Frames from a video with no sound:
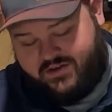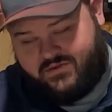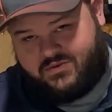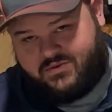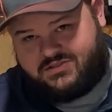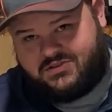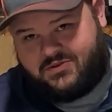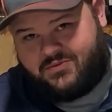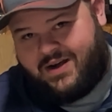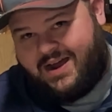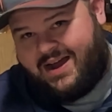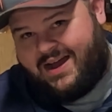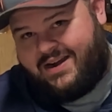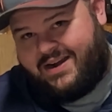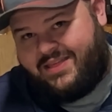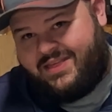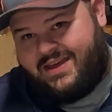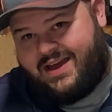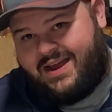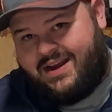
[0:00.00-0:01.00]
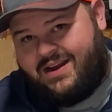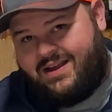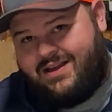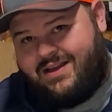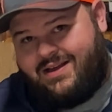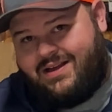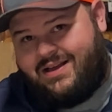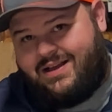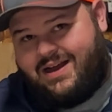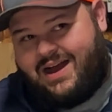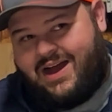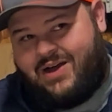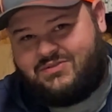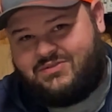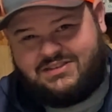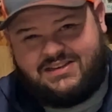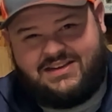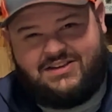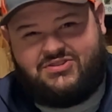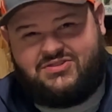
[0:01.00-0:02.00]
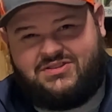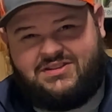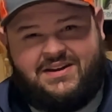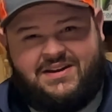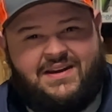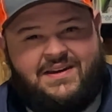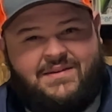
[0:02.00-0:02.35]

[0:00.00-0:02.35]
was a rod that I was interested in